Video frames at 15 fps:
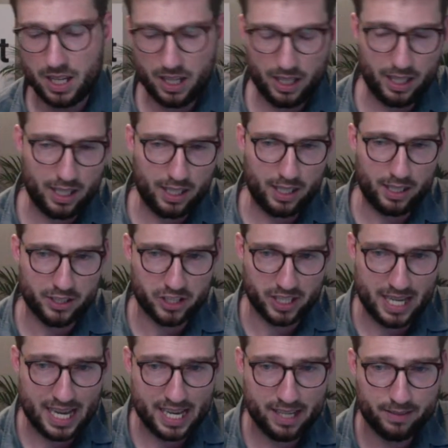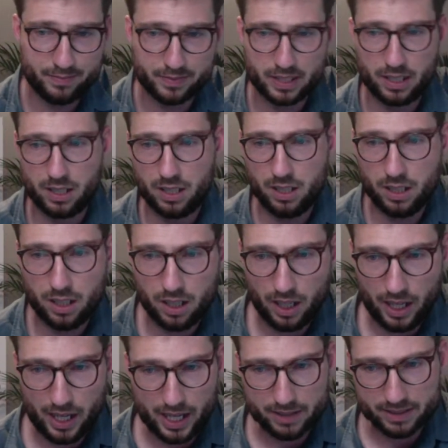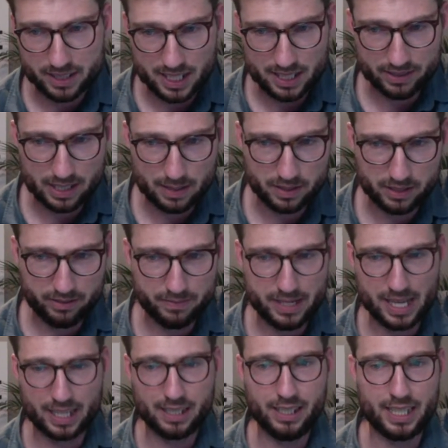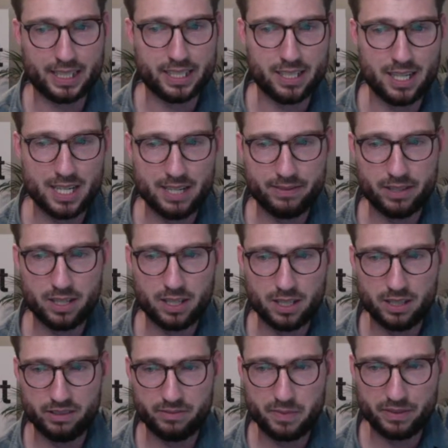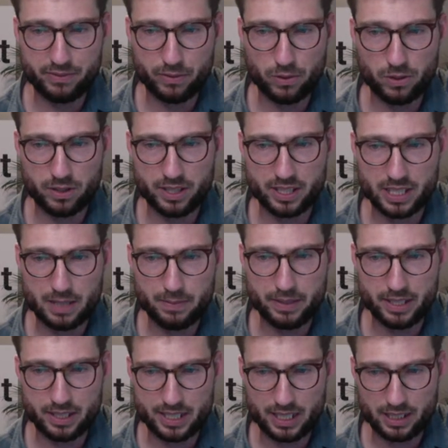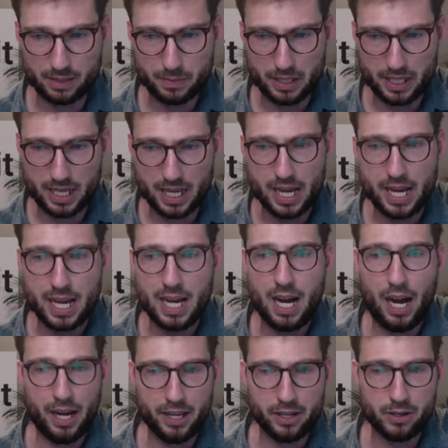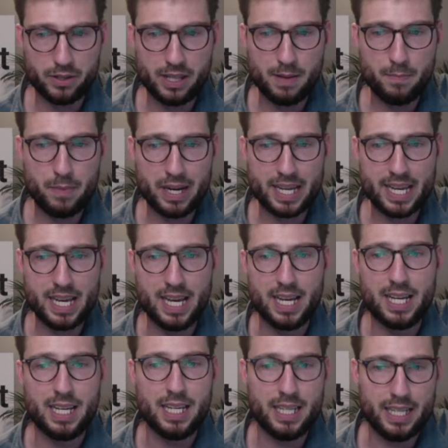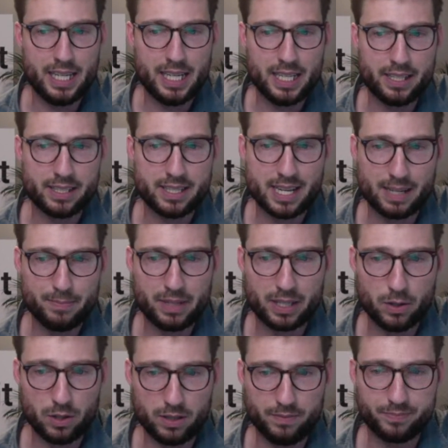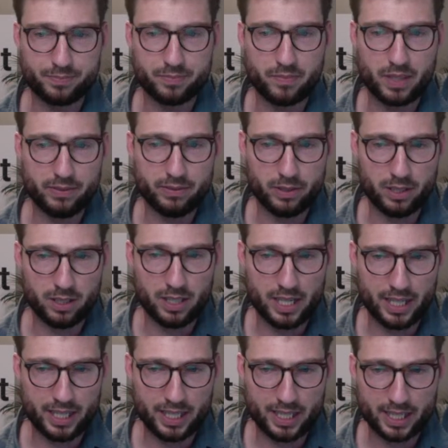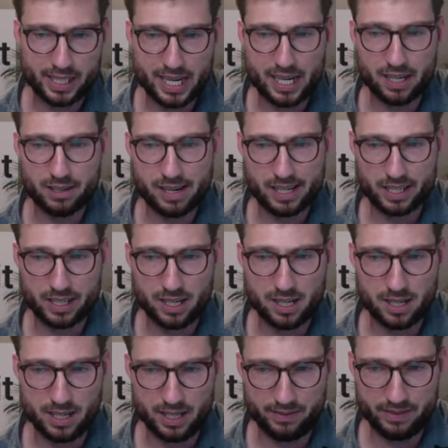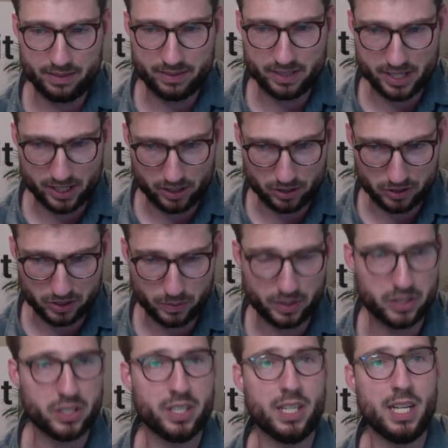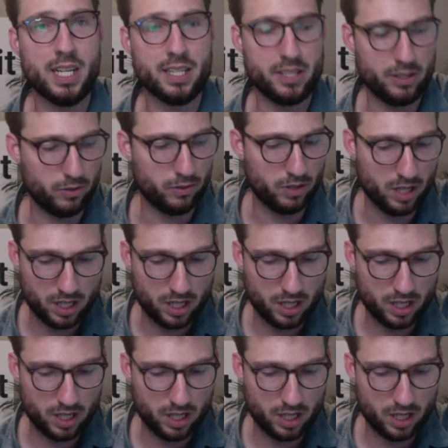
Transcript: Shania. Hi, received summons from debt collector I never heard of before. The summons telling me I owe them money and they're taking me to court for a care credit card I've never used. What should I do?